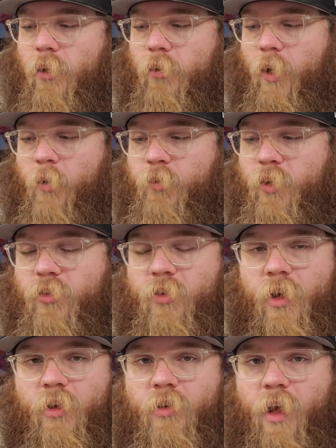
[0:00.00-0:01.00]
love these
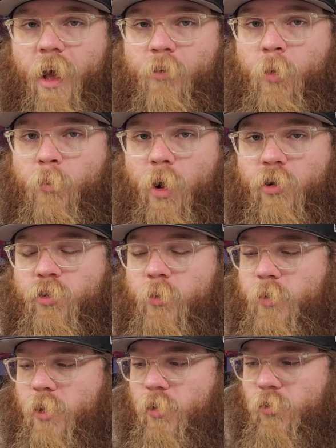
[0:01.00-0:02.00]
things. I have a bunch of
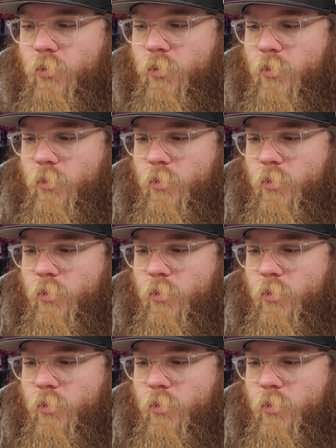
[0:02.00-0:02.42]
these,